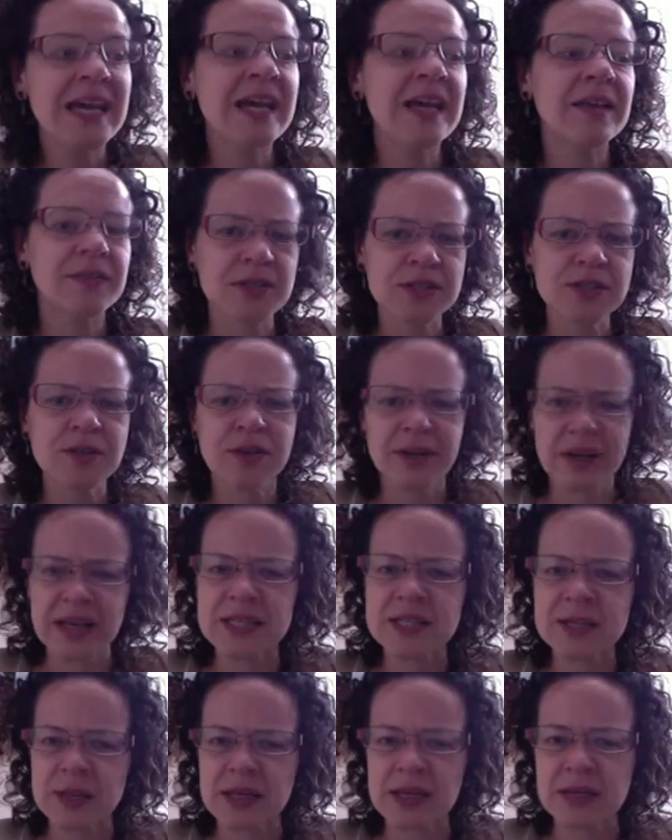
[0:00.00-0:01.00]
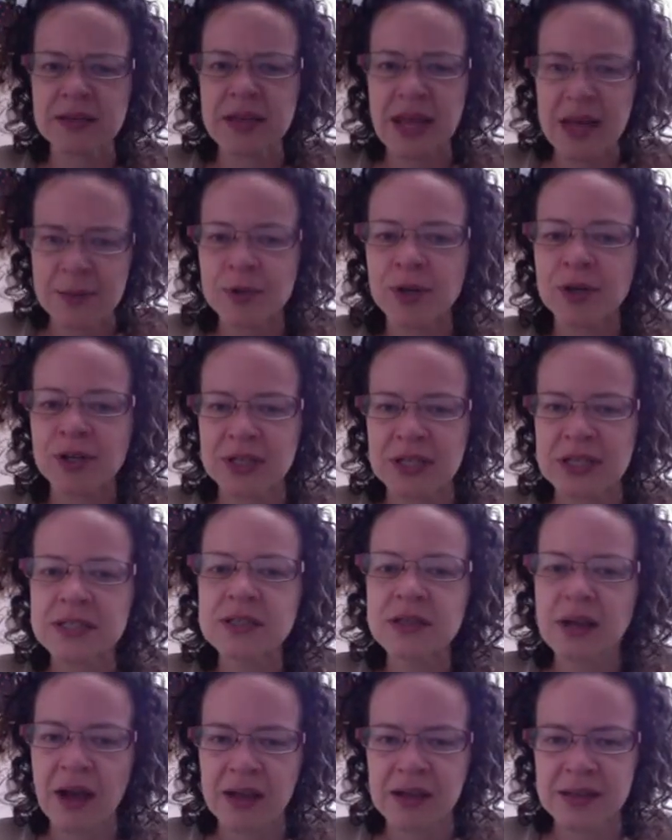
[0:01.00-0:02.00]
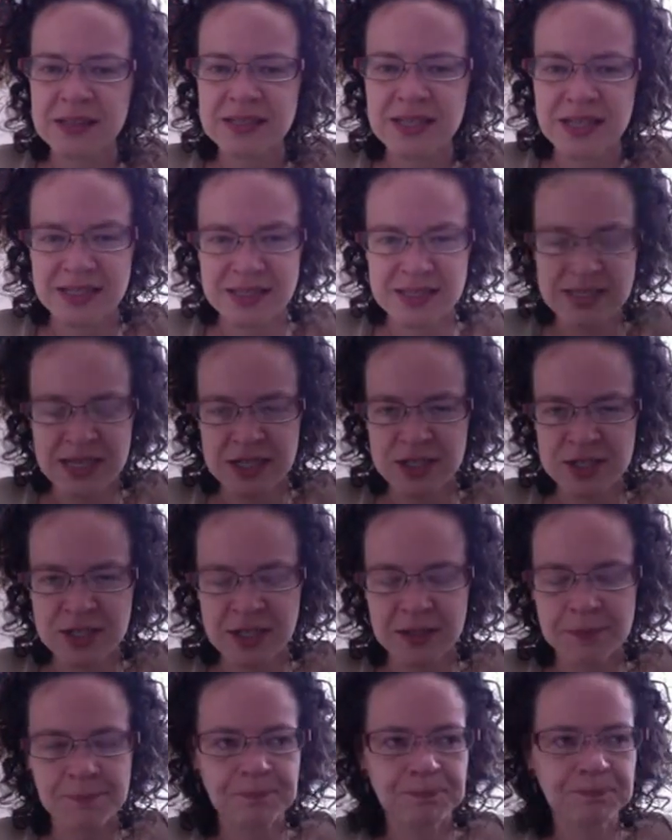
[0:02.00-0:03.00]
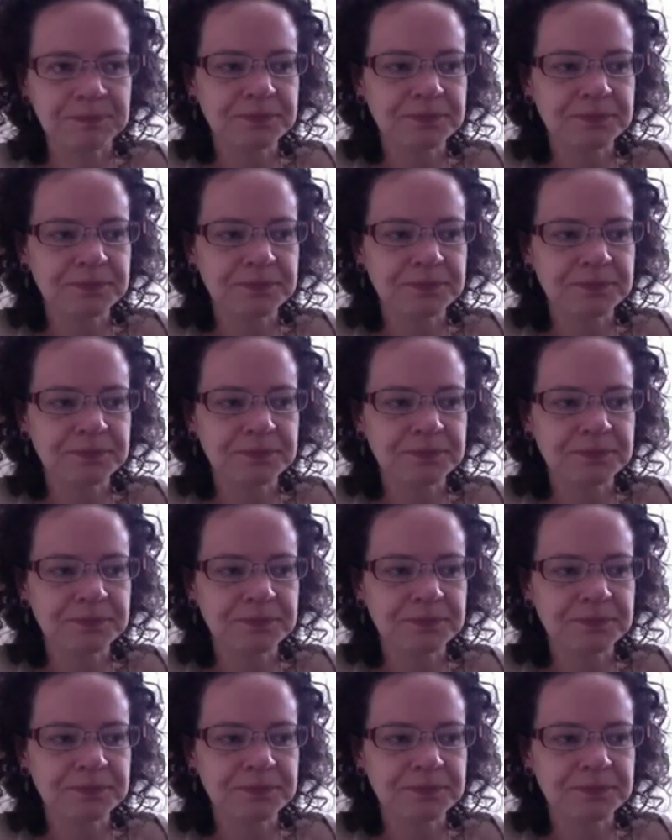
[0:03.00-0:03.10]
This creates neighborhood contestation.